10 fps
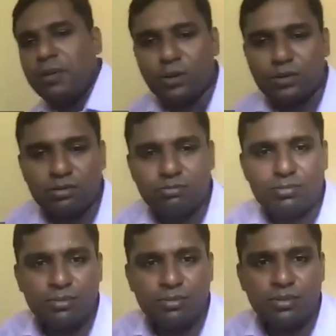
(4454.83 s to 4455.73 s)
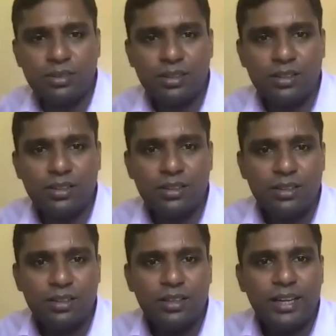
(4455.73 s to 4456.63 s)
out.
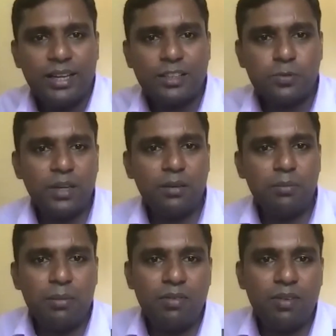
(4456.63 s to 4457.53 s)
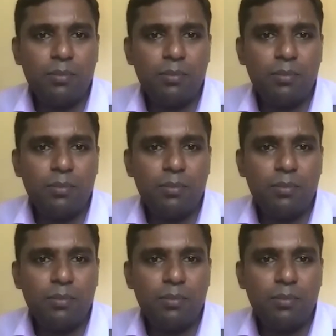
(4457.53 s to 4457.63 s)
Next minute, baby will be